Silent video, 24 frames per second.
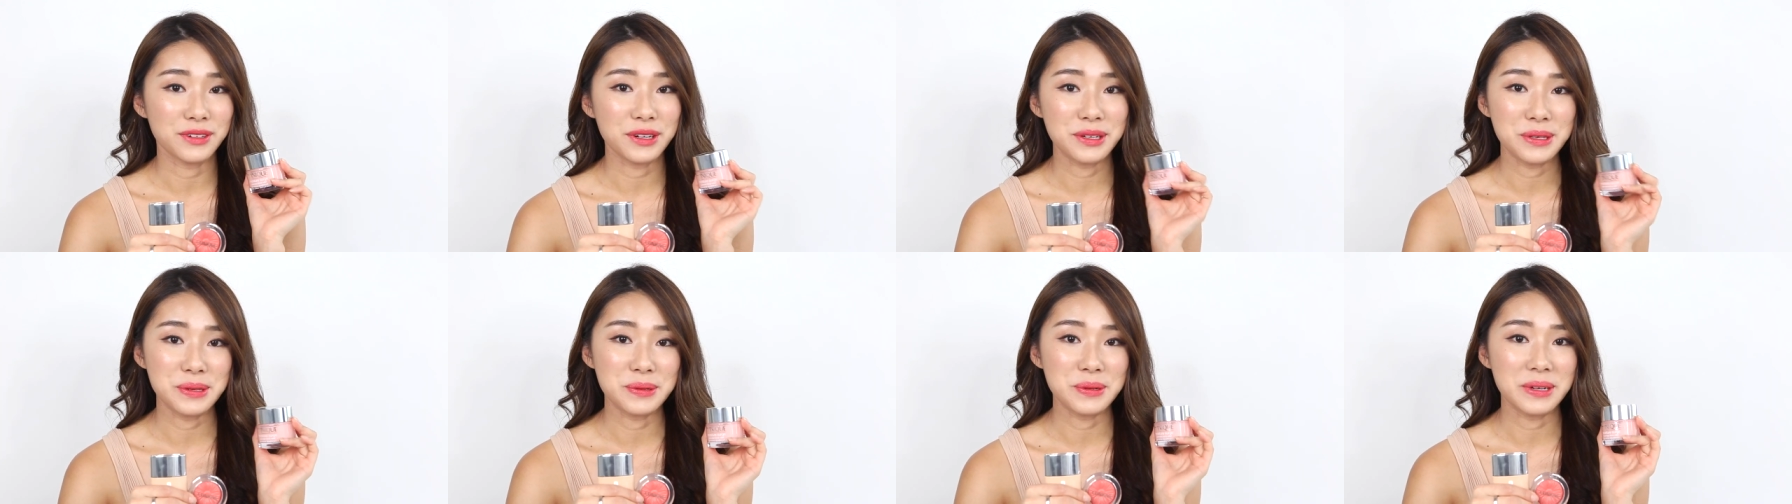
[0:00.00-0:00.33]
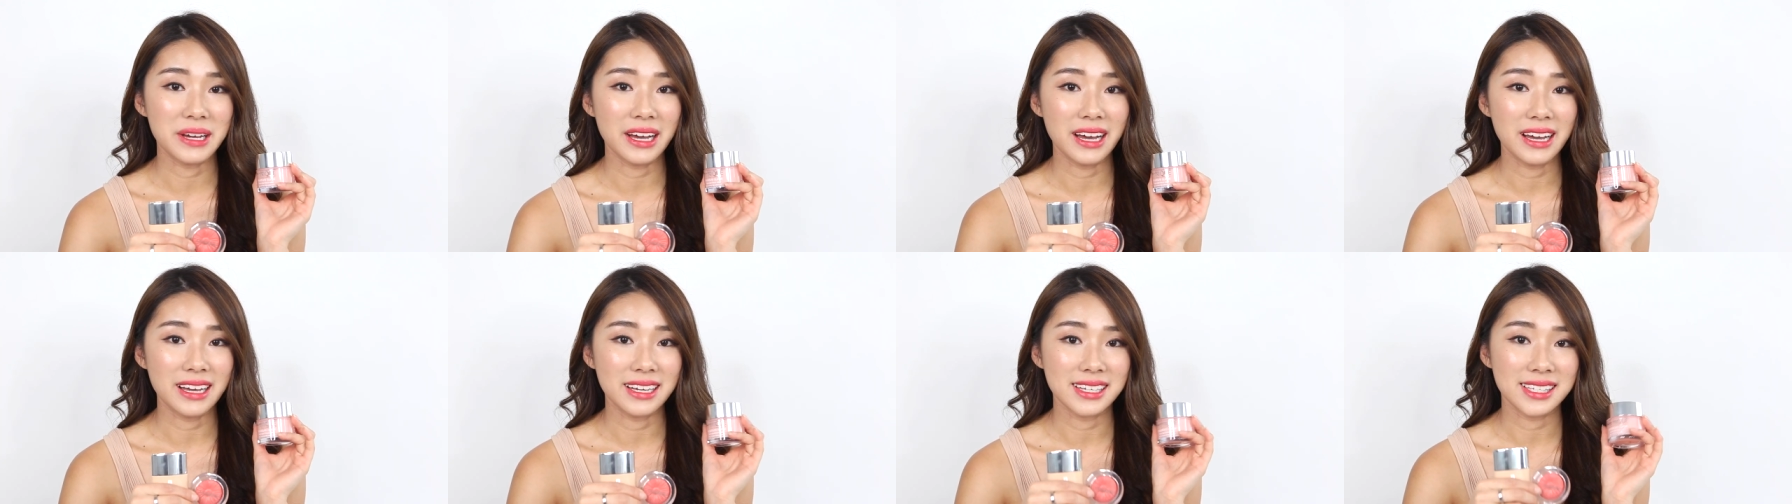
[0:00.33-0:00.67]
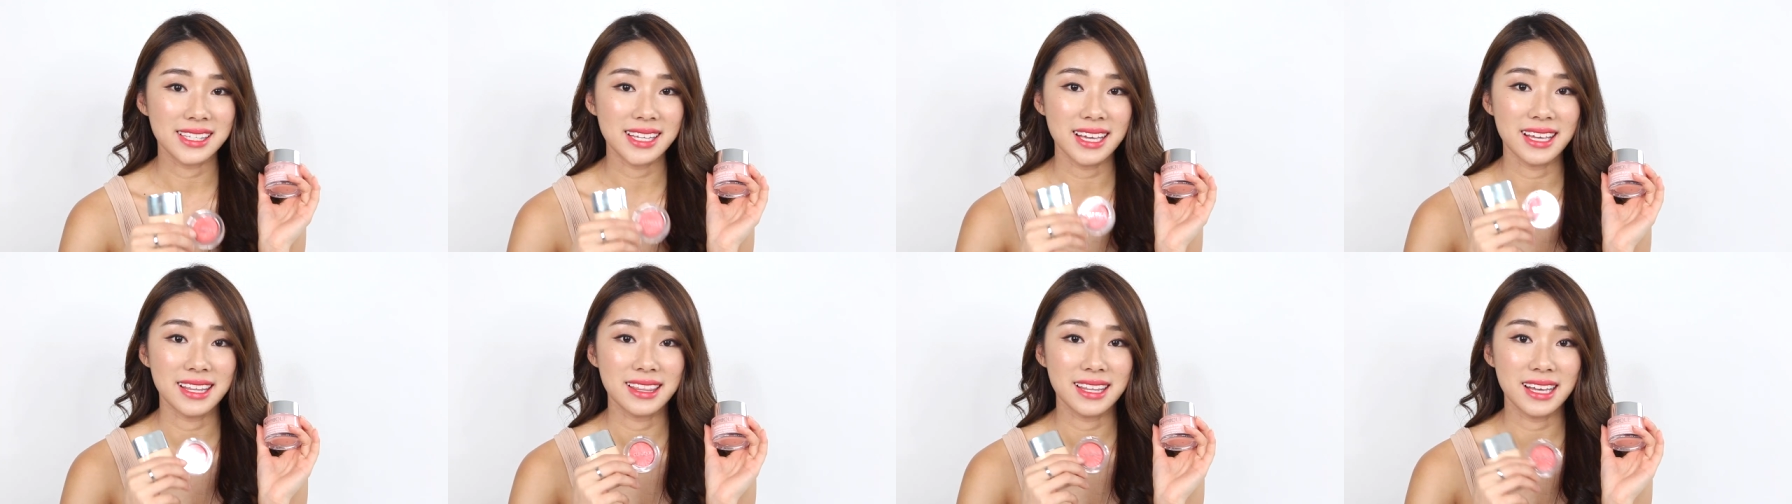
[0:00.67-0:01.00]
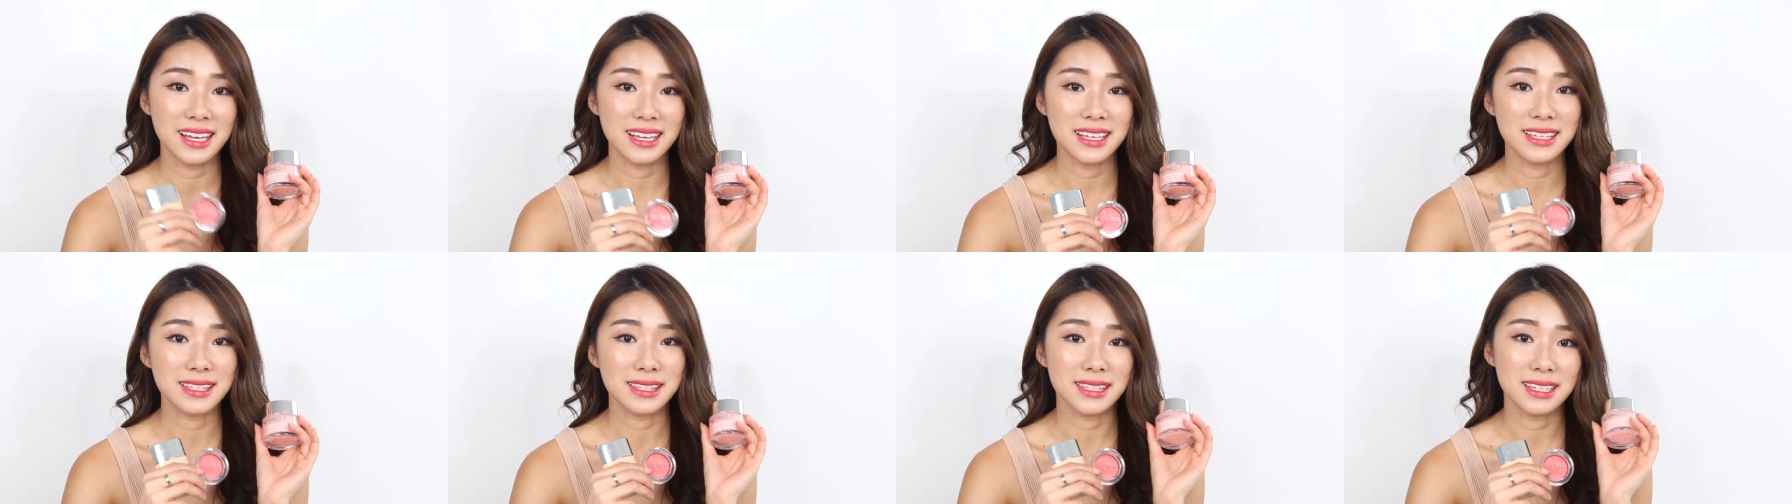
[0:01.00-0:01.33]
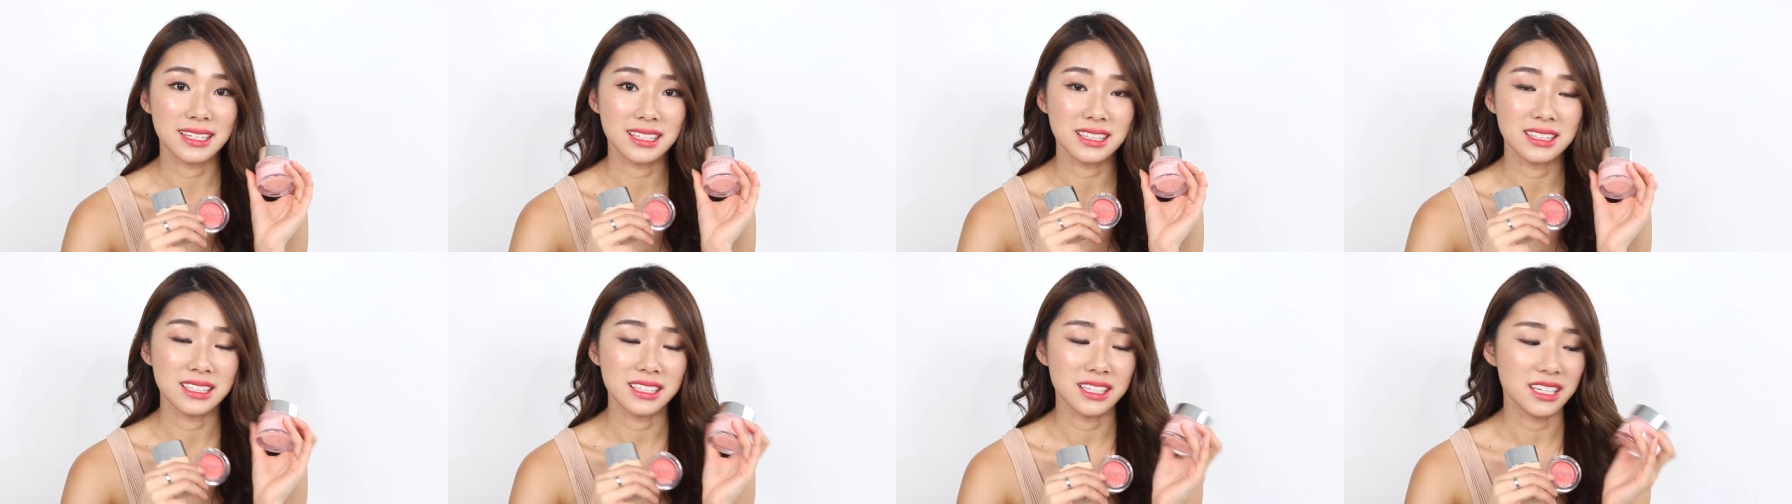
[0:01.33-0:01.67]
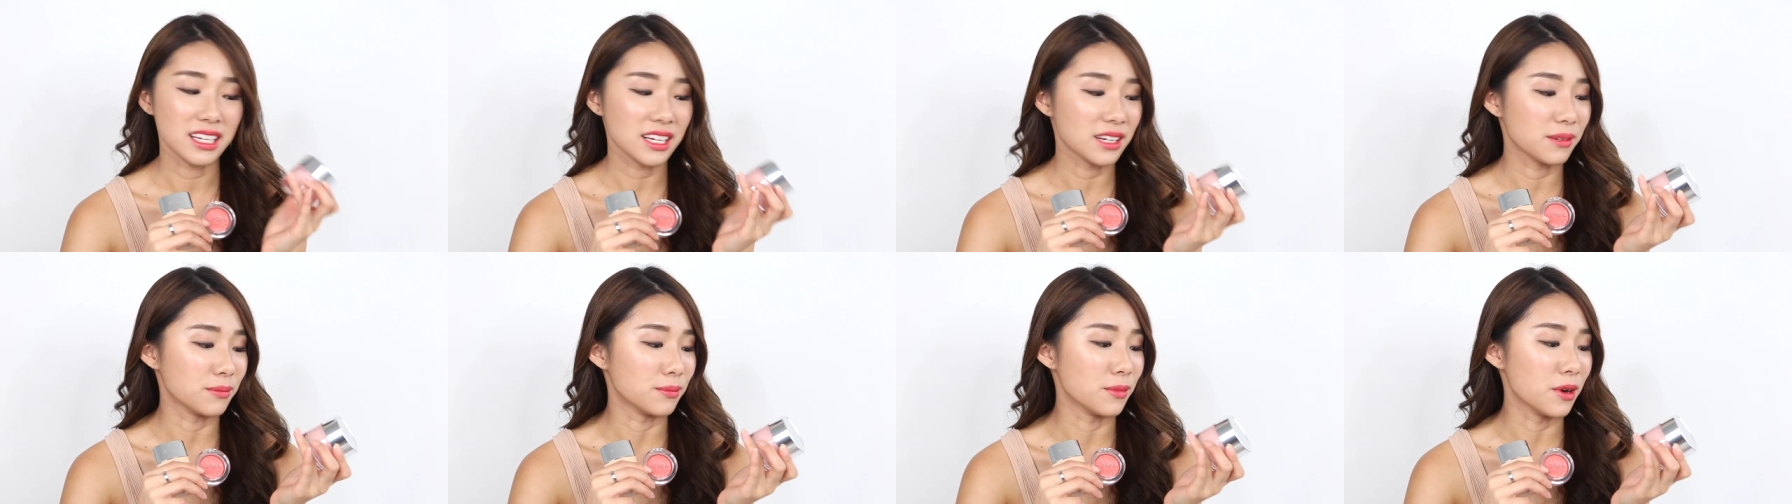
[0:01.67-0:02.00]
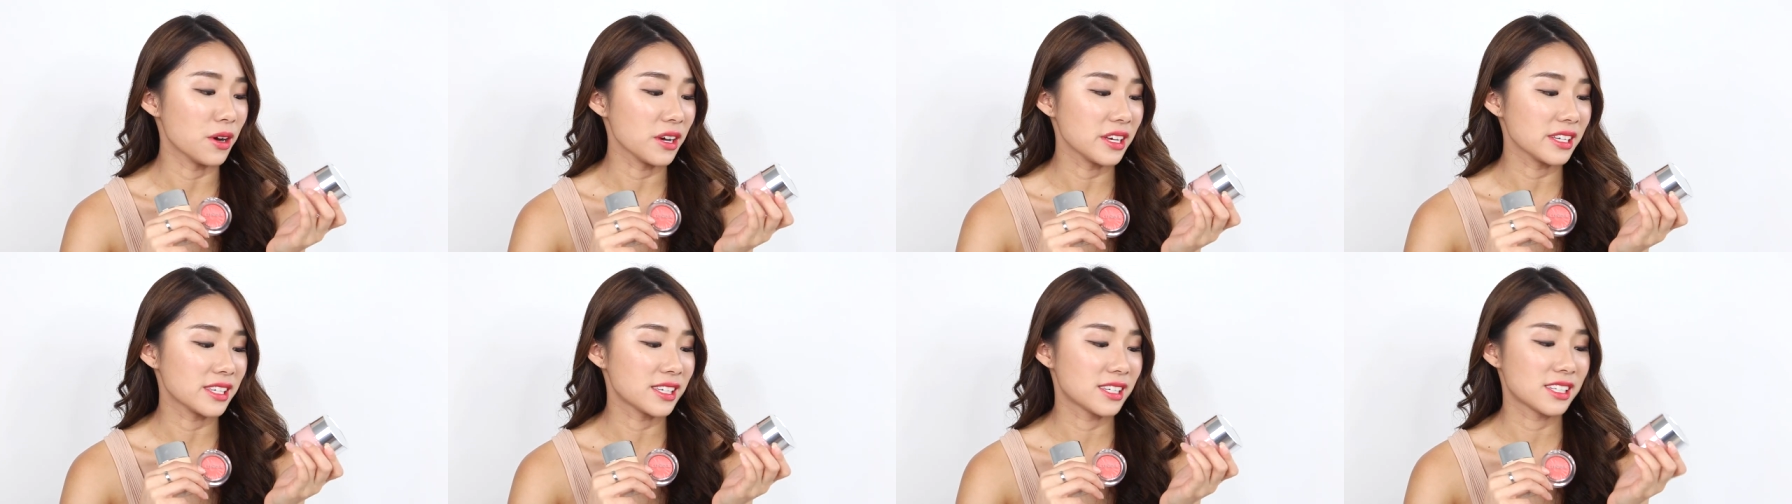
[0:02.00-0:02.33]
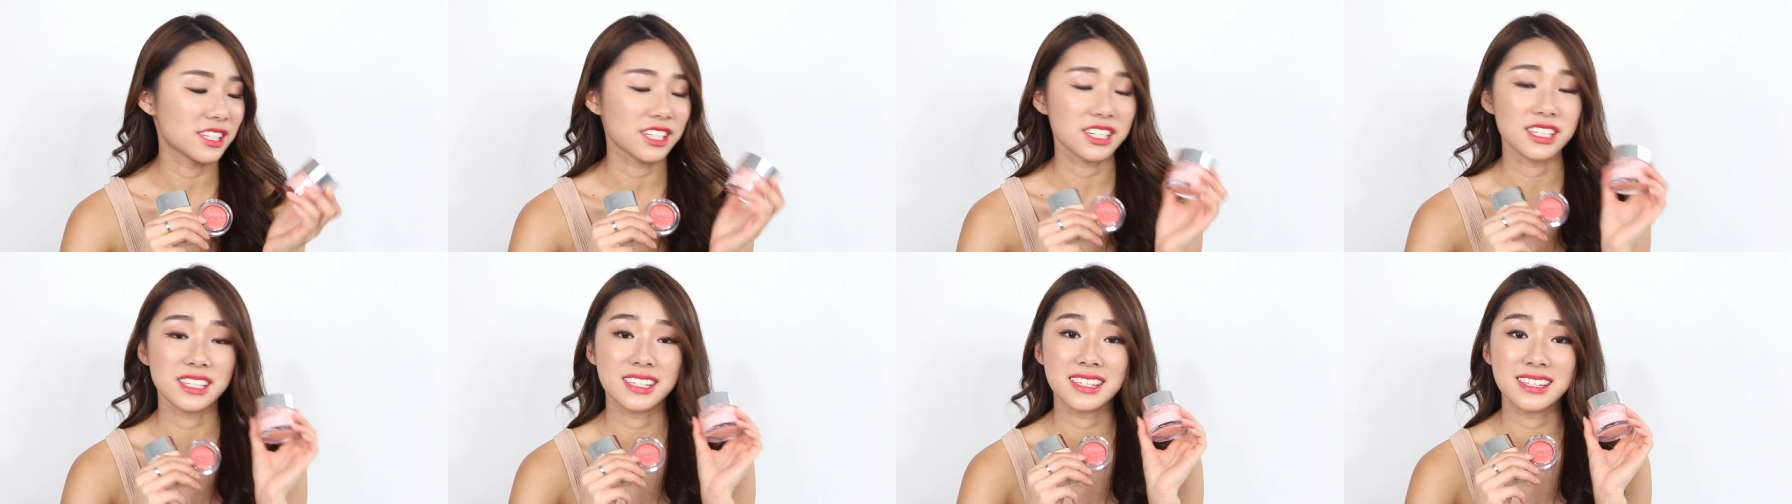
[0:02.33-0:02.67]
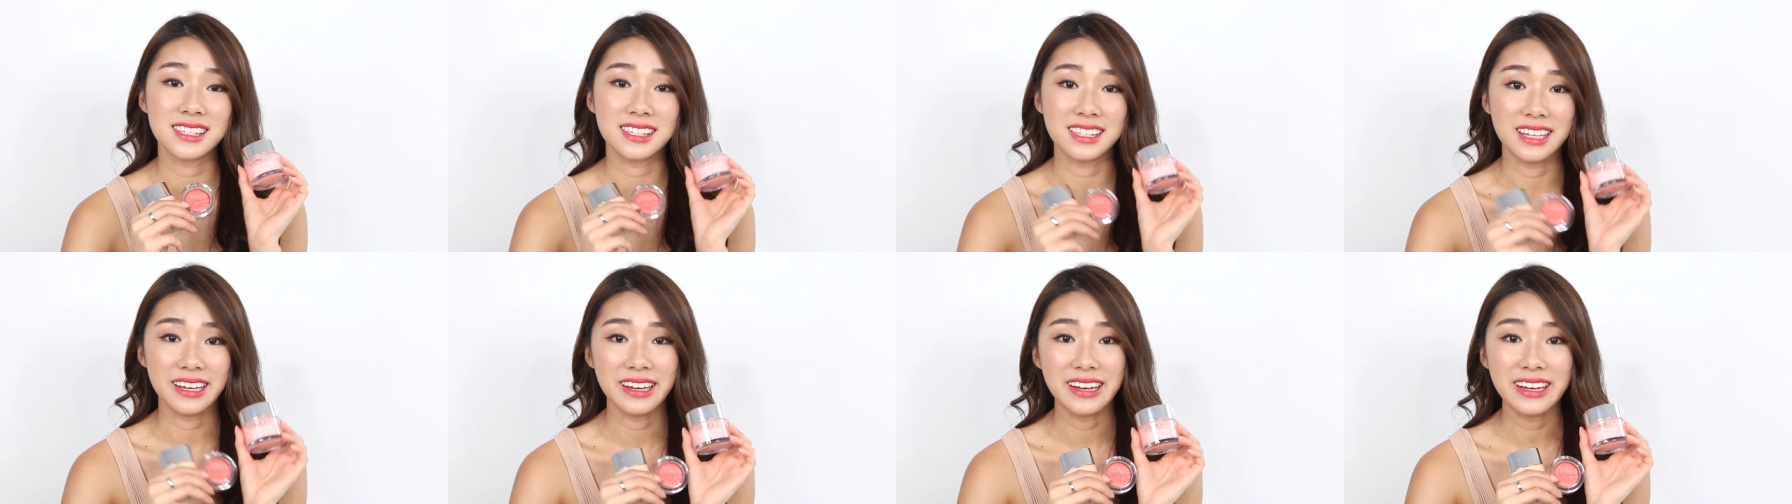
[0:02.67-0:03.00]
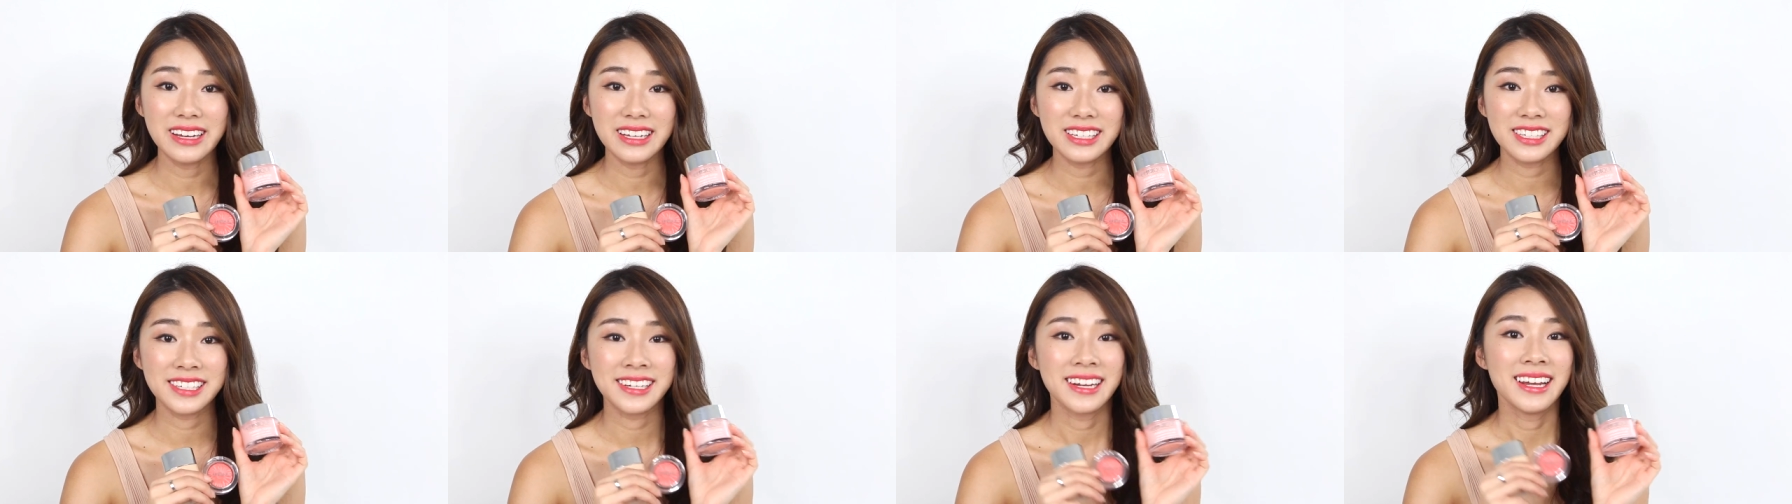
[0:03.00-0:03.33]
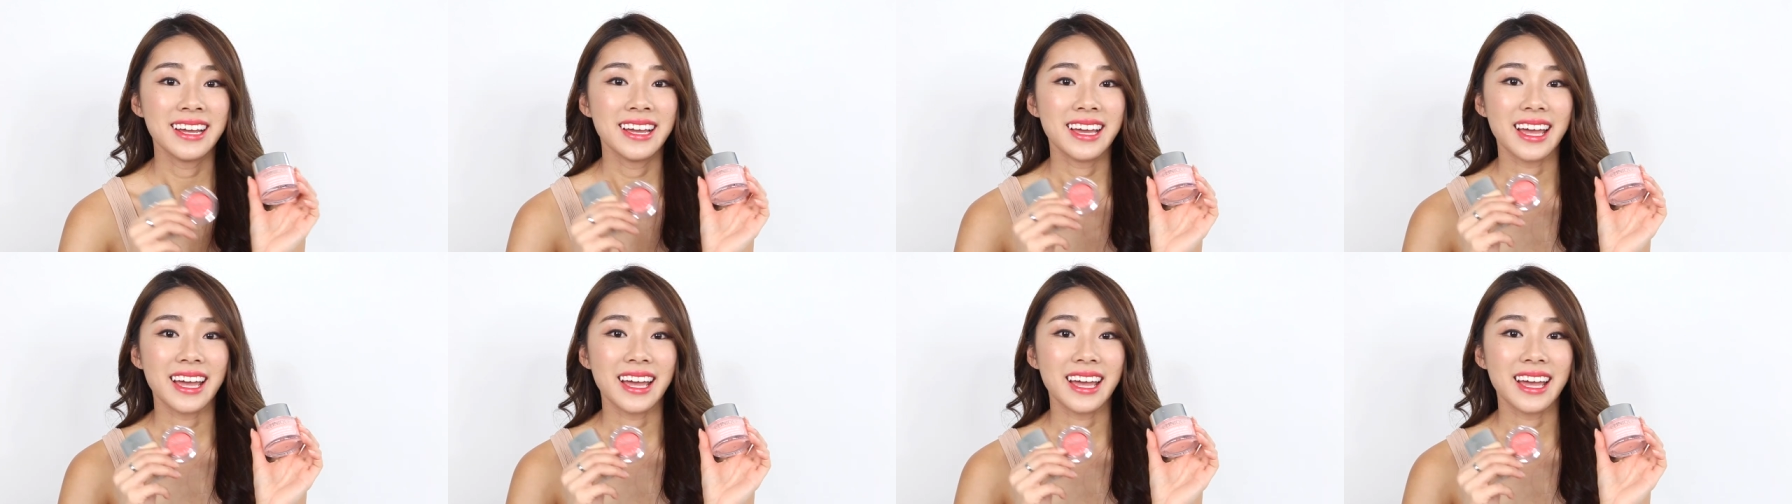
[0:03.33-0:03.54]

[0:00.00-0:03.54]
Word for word: for you guys and that is the Clinique Moisture Surge